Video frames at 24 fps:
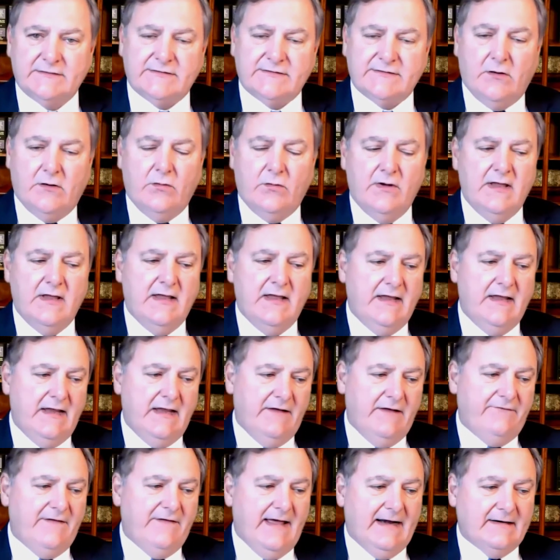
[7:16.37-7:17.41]
So
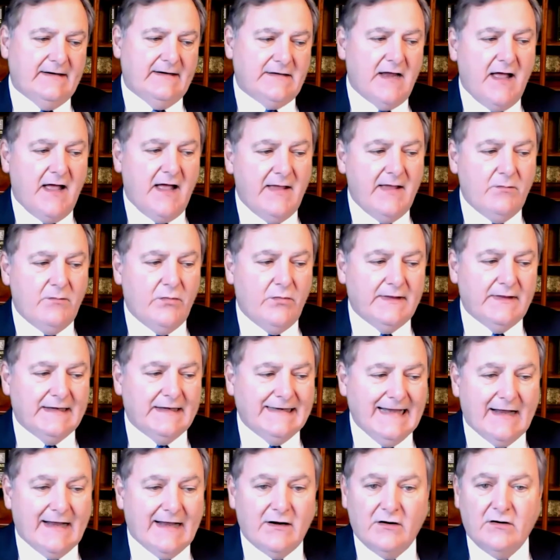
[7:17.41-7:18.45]
if at a time when the
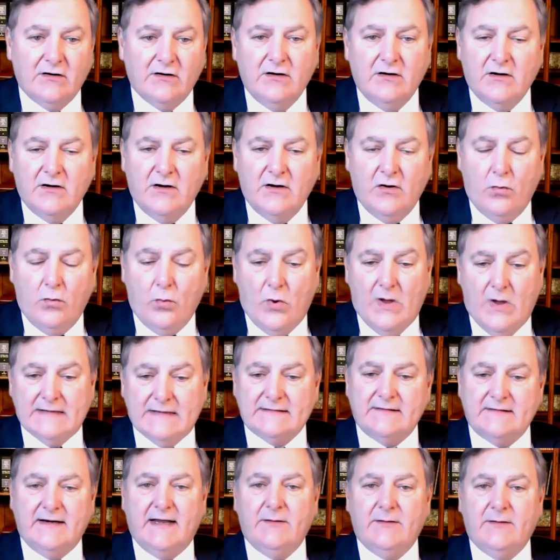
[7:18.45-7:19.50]
debtor
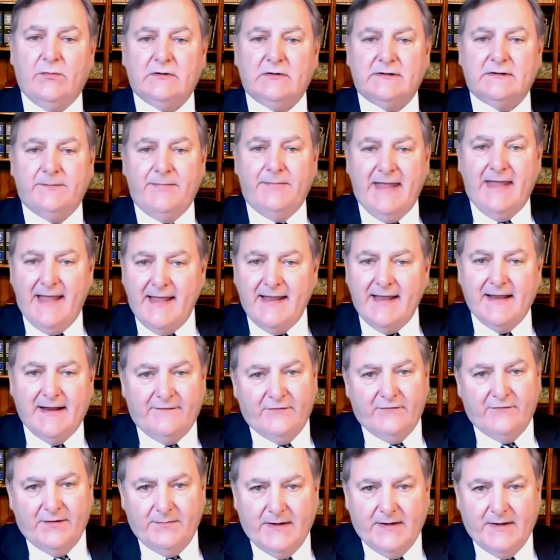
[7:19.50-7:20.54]
wasn't able to pay
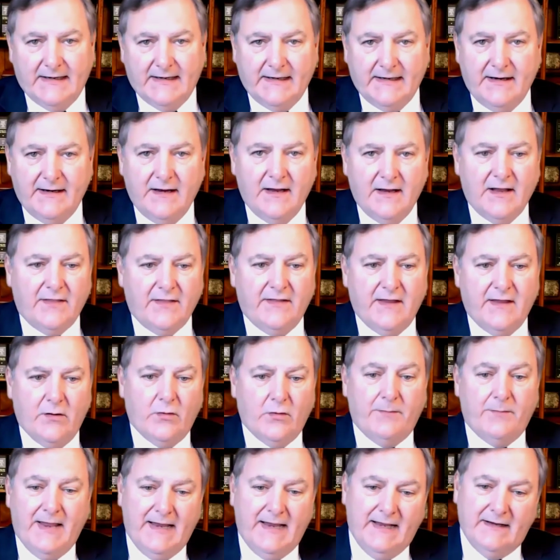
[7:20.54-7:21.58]
everybody, they
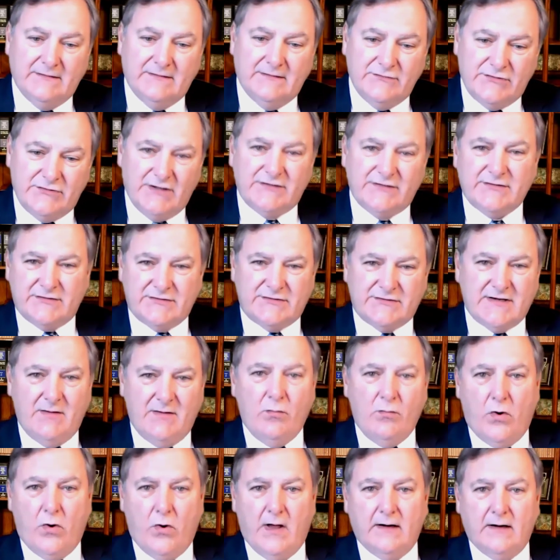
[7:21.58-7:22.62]
were paying just
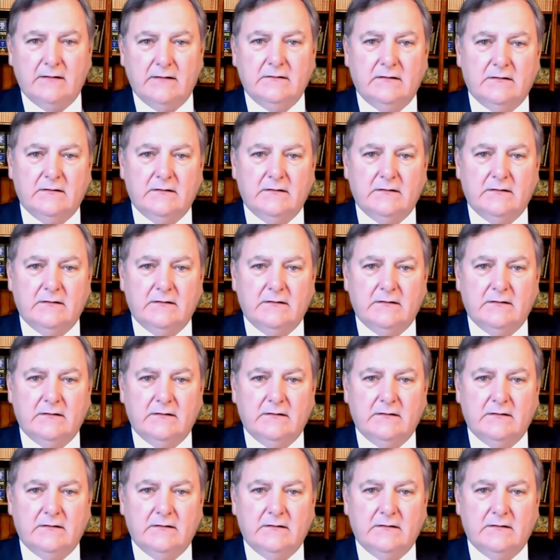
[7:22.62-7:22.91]
someone,